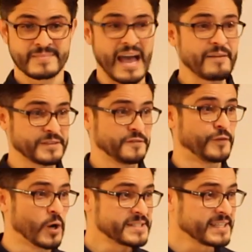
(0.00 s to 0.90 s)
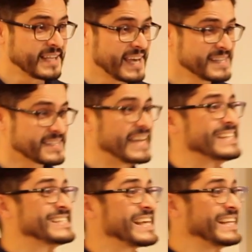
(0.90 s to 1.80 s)
After 40
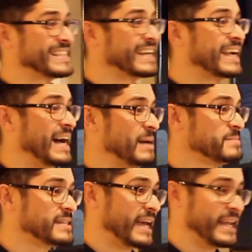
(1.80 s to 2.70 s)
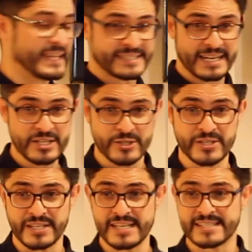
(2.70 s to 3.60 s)
days, Satan comes and he turns to
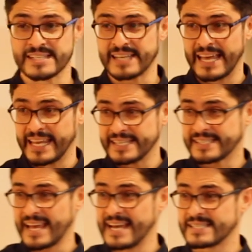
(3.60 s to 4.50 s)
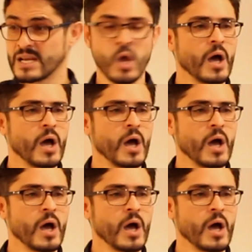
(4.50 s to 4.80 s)
Jesus and he says,